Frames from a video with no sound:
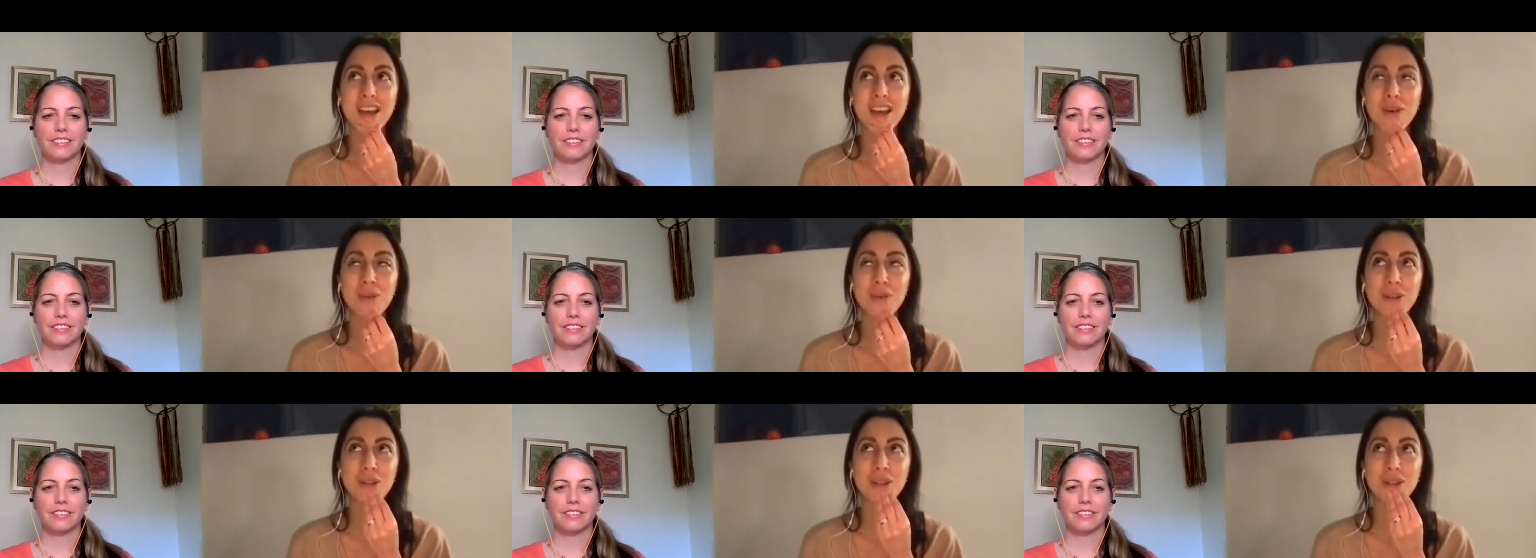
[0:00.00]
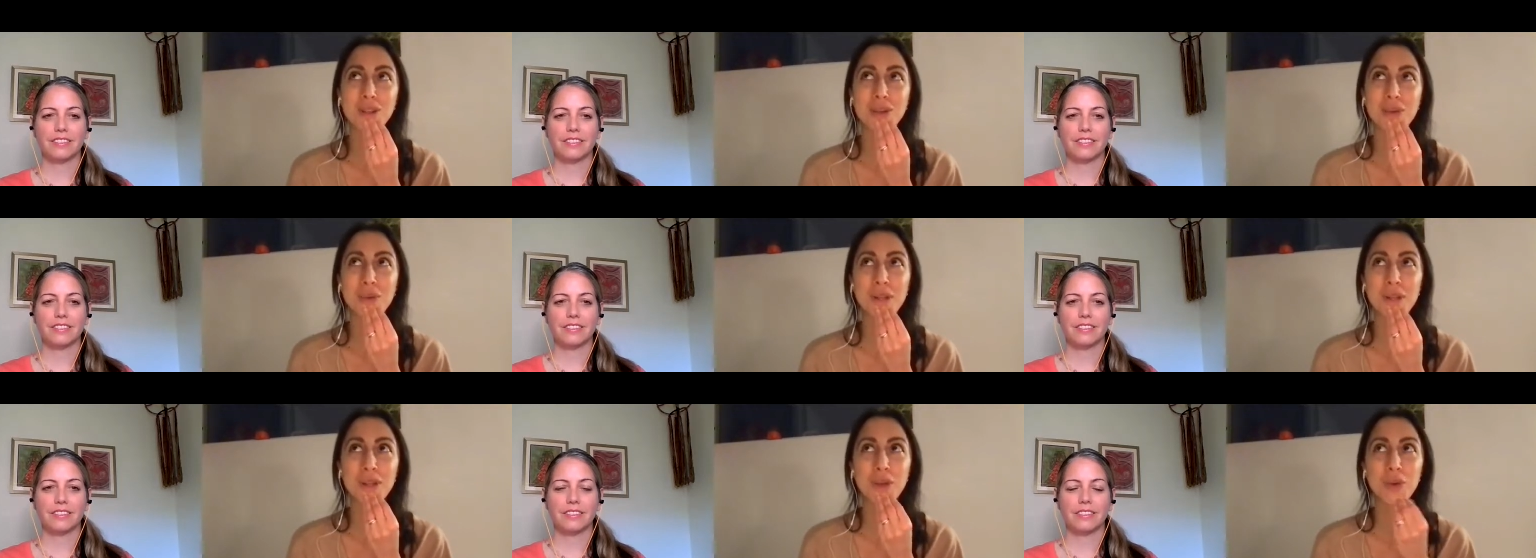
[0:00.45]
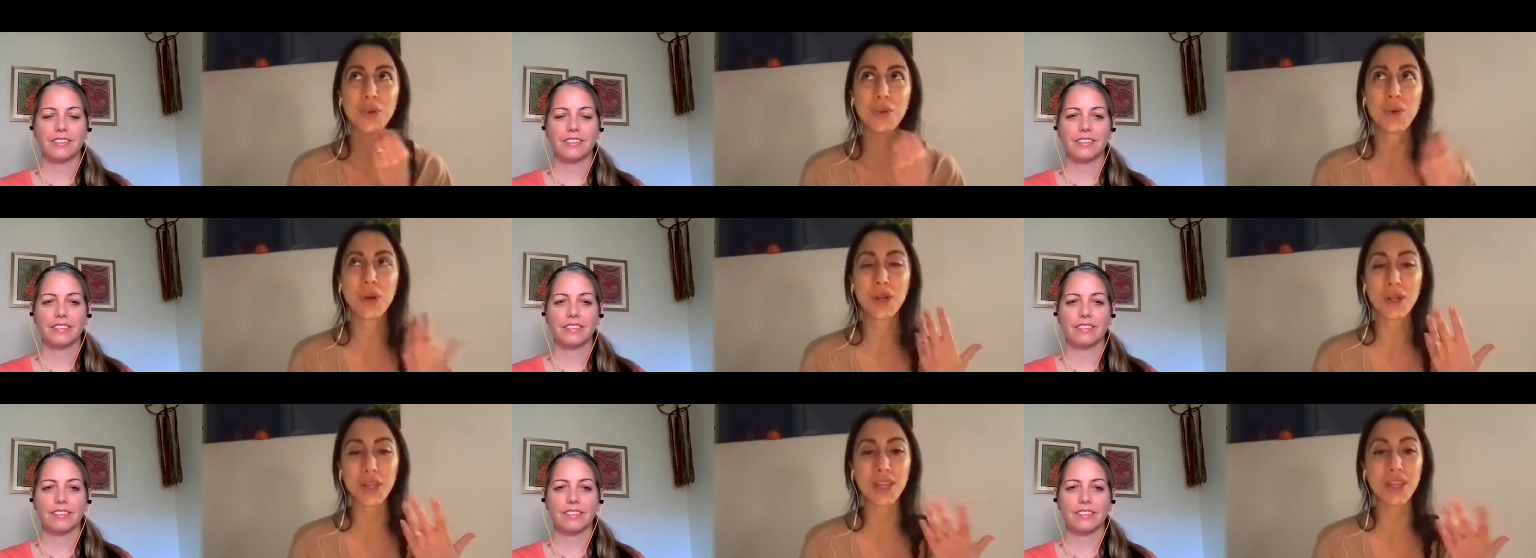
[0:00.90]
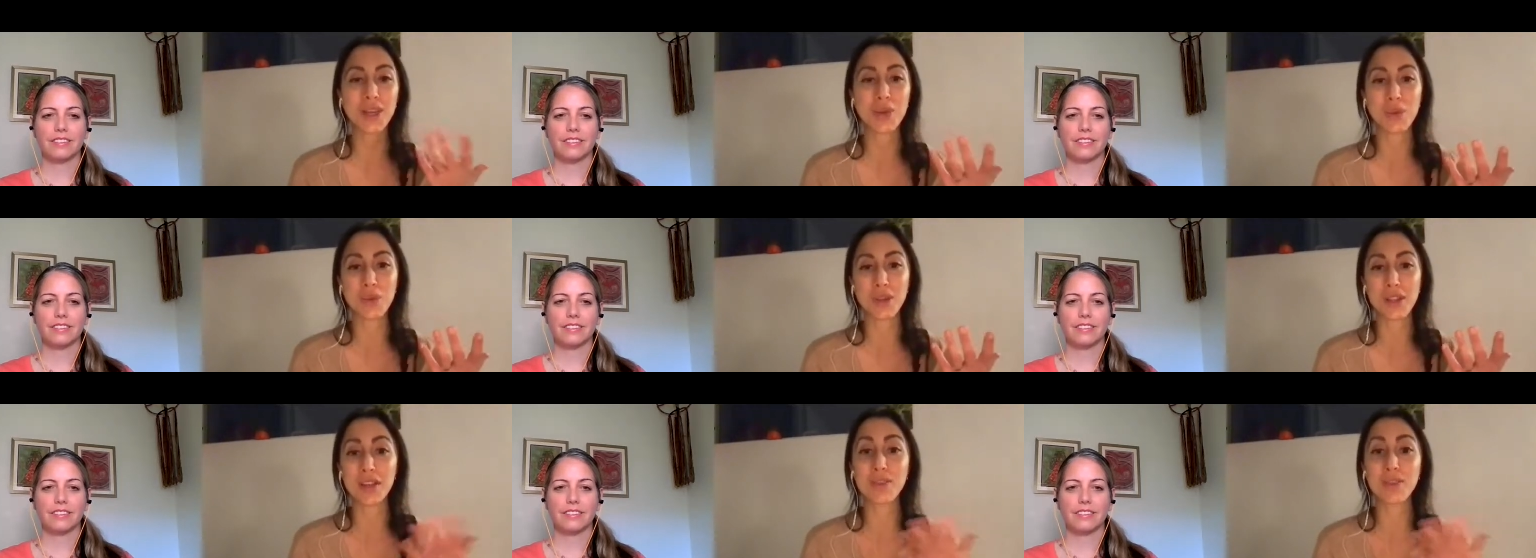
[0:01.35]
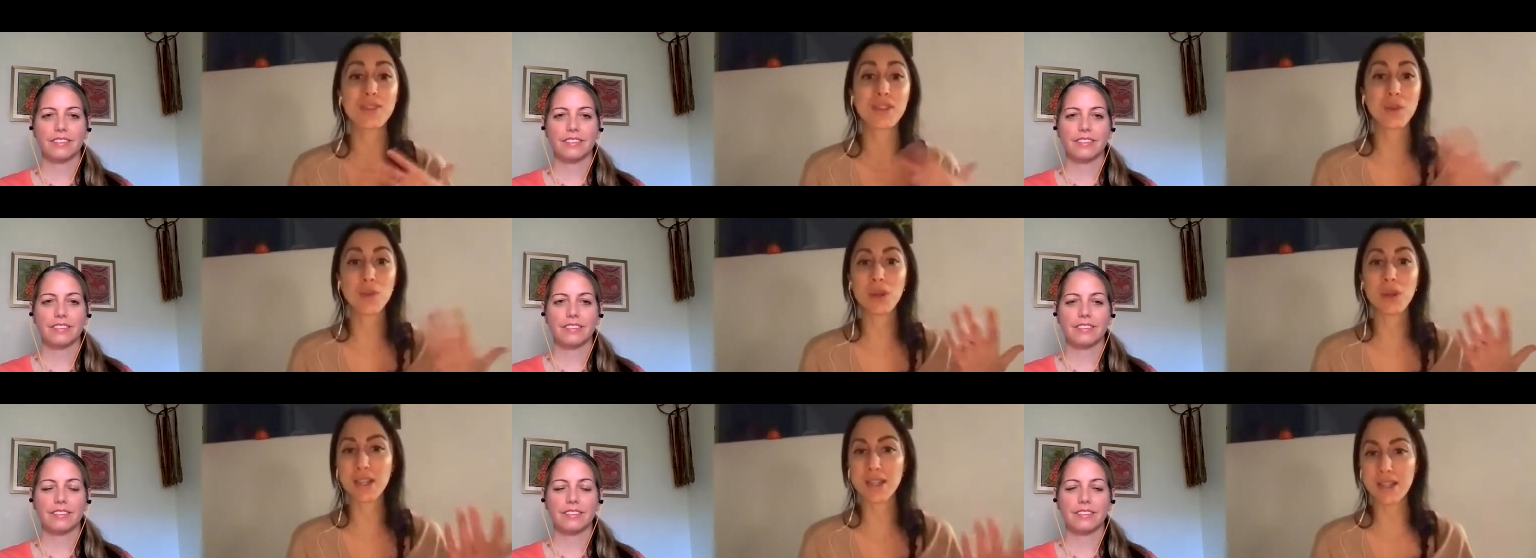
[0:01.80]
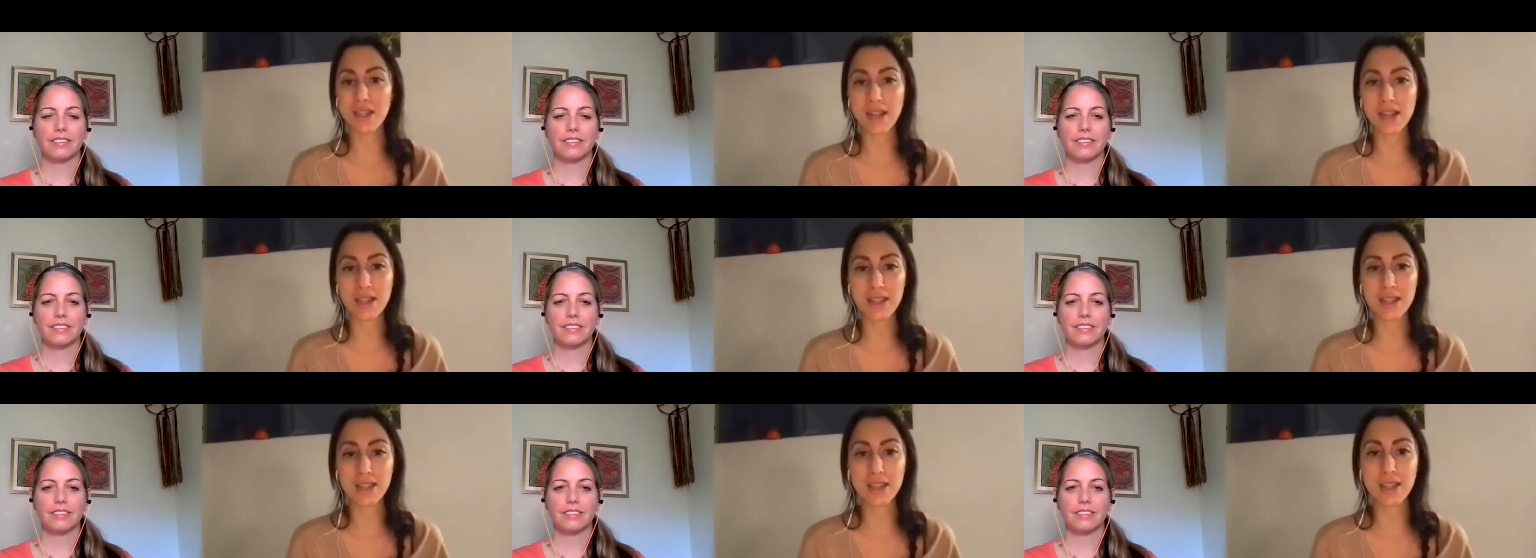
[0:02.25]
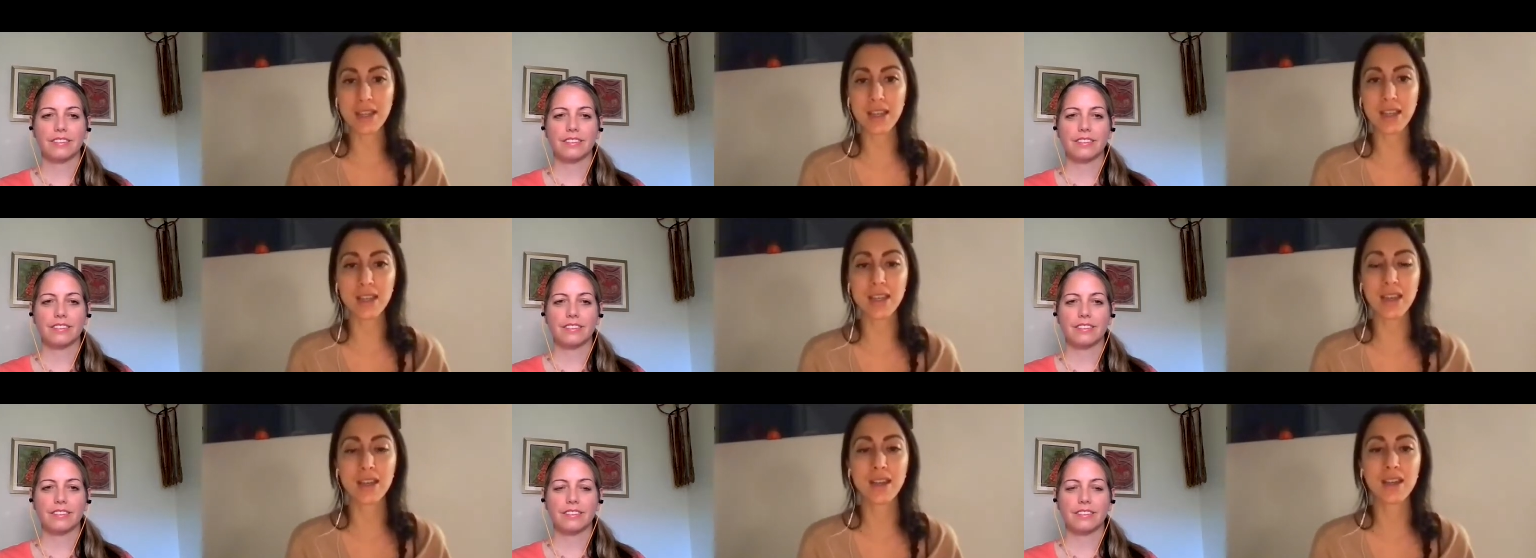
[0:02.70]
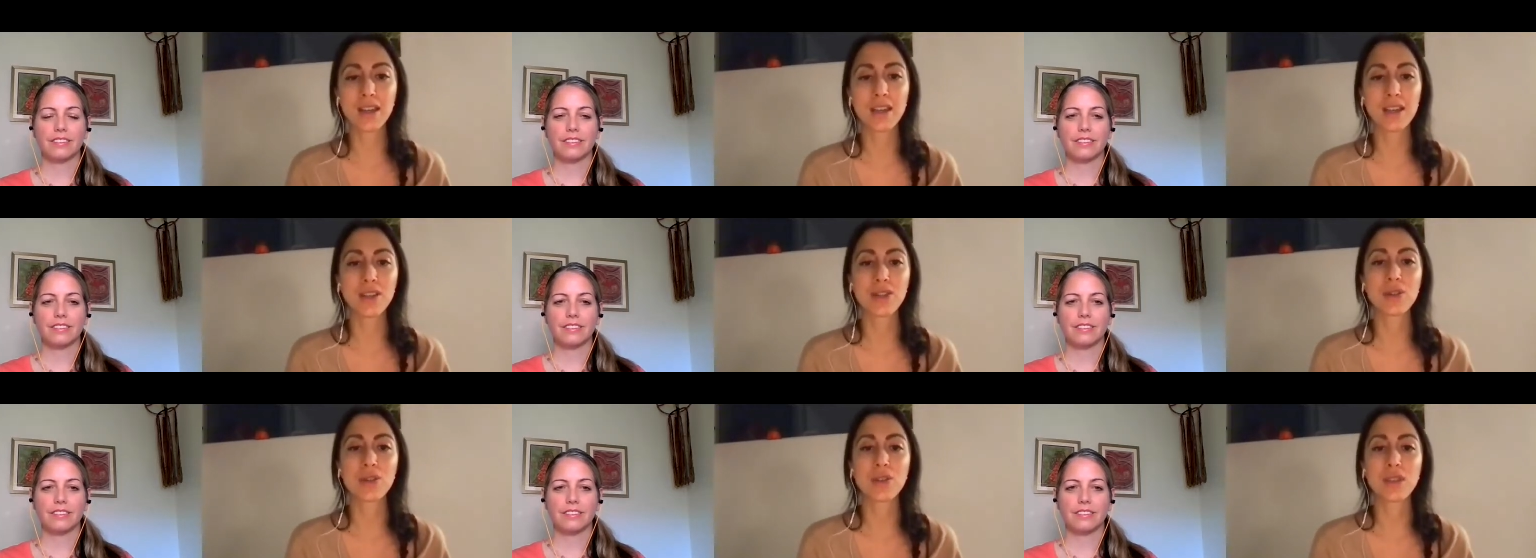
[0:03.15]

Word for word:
Speaker 1: I'm wondering when you're working with, if someone is listening to